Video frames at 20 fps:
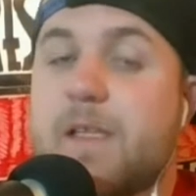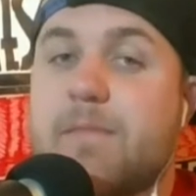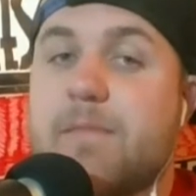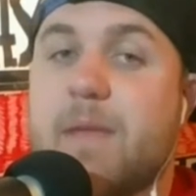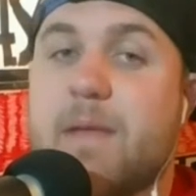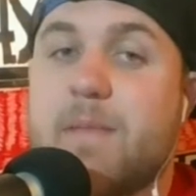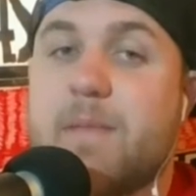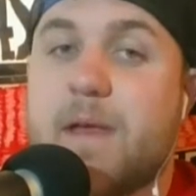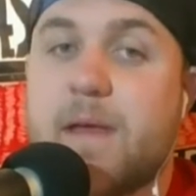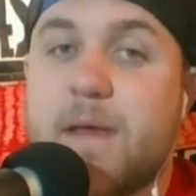
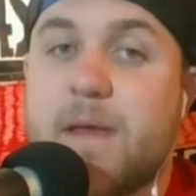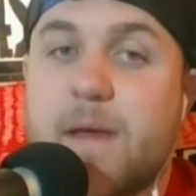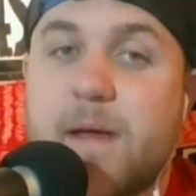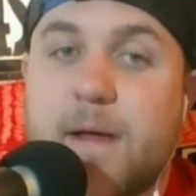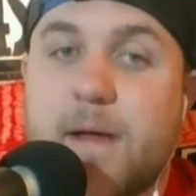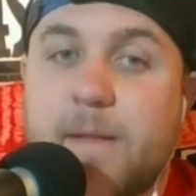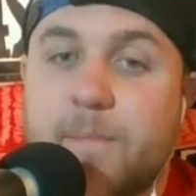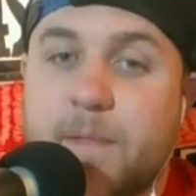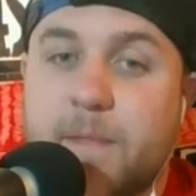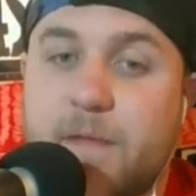Maybe
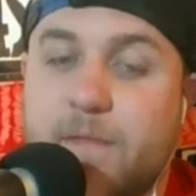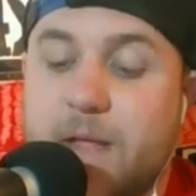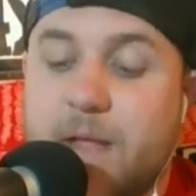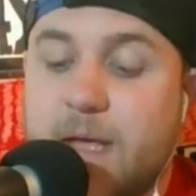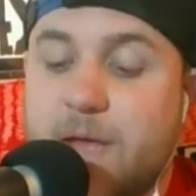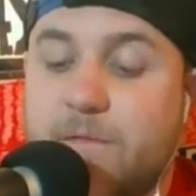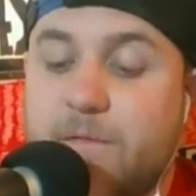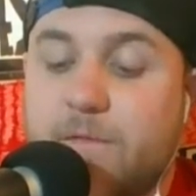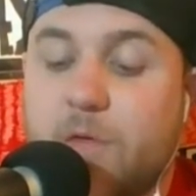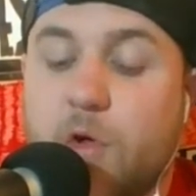if they
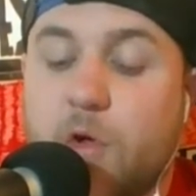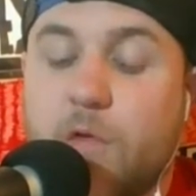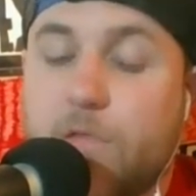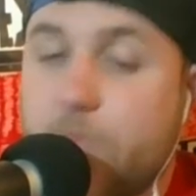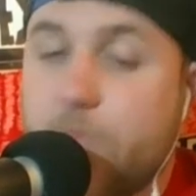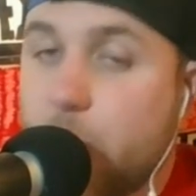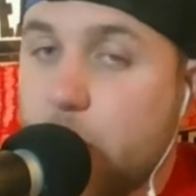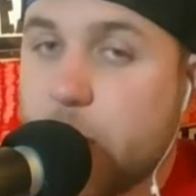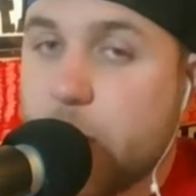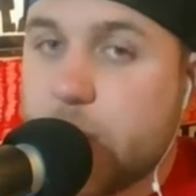give
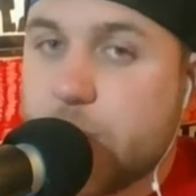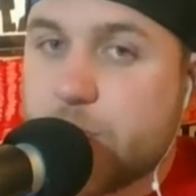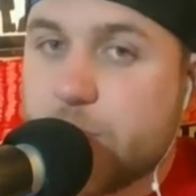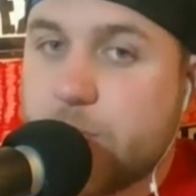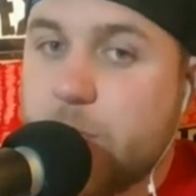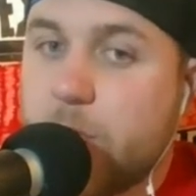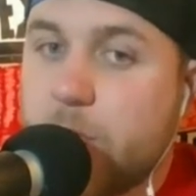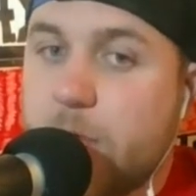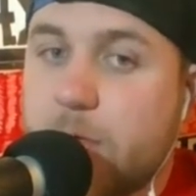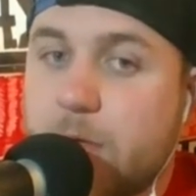full
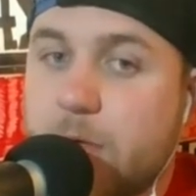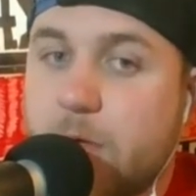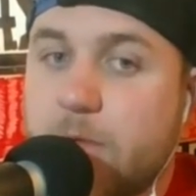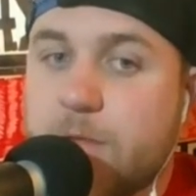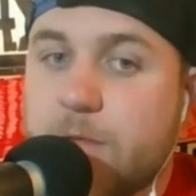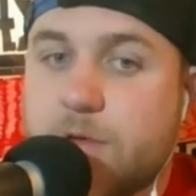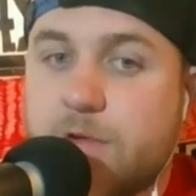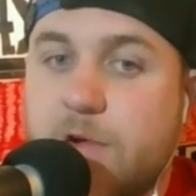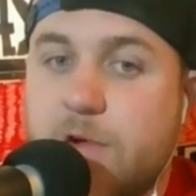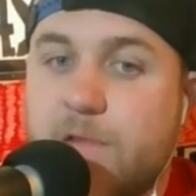control over
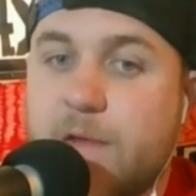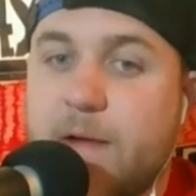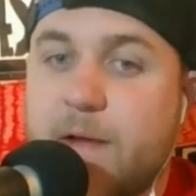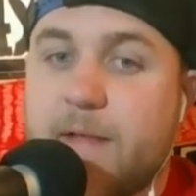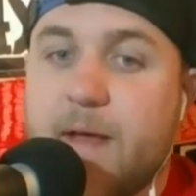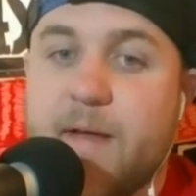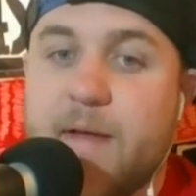205 Live.